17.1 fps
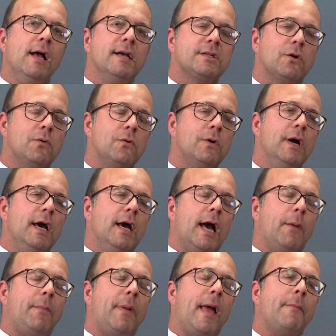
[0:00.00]
So,
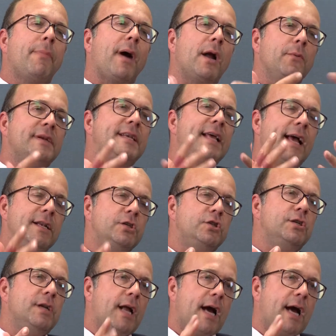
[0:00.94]
and by retention,